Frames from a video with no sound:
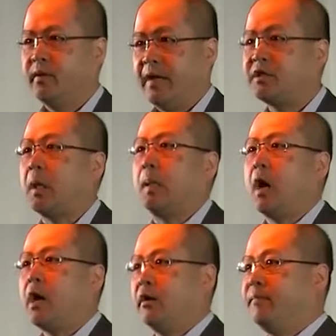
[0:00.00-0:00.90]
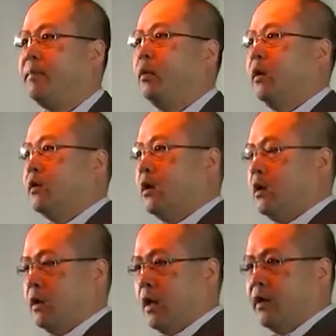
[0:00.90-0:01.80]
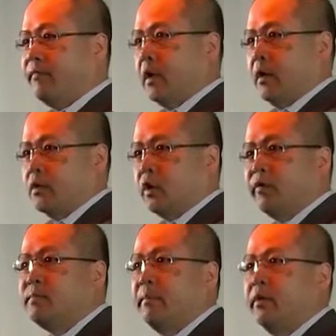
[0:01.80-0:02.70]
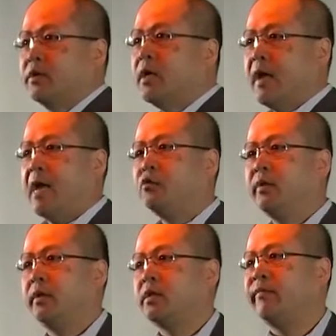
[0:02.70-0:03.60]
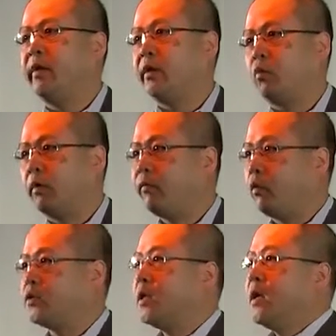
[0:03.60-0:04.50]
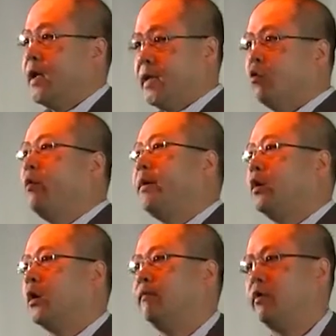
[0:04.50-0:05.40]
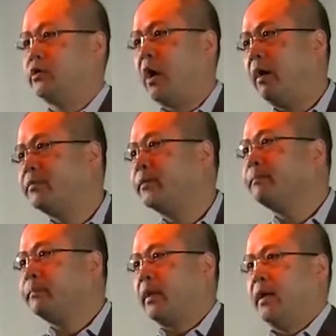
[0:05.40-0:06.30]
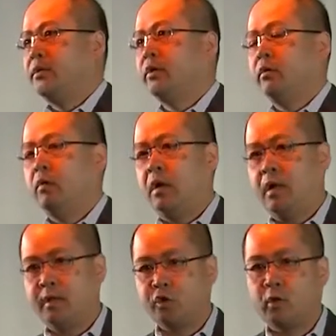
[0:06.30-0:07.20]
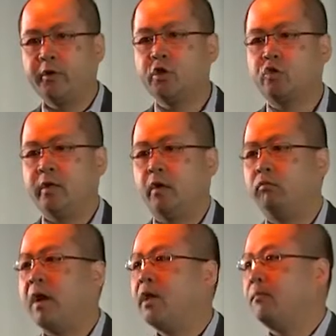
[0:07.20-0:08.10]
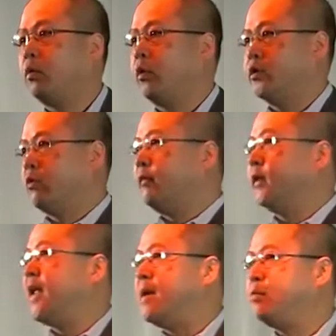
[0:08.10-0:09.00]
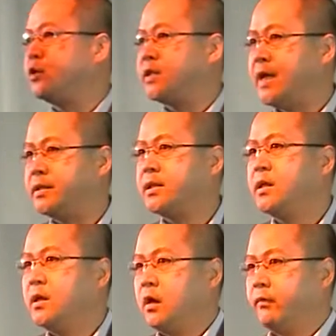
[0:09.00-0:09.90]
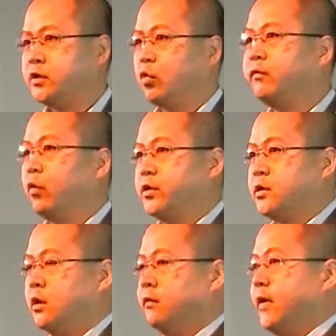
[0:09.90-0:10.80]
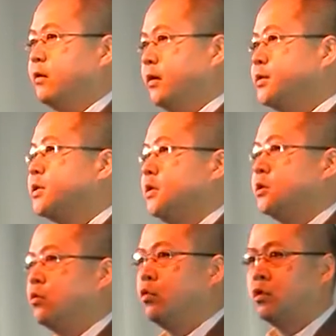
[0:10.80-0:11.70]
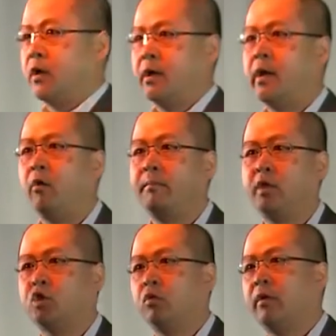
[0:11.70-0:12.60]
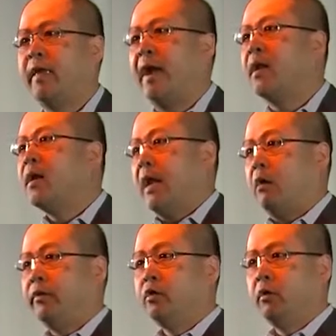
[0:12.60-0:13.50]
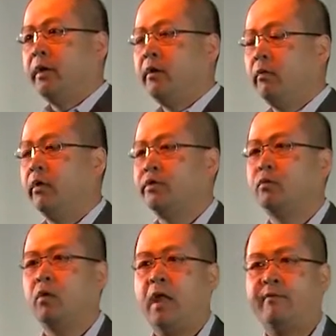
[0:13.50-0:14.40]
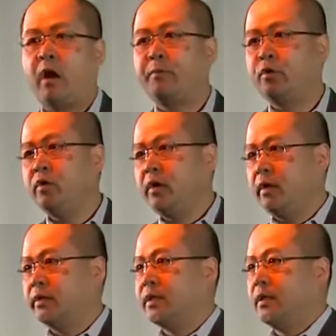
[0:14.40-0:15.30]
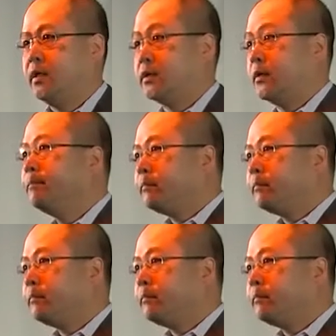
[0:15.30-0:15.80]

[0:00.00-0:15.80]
That's a lot of people, a lot of service members entering the civilian workforce, and they will be looking for jobs. And so the solar industry already employs roughly 10% of its workforce are veterans, and so we're trying to help make sure that our returning heroes will have opportunities in this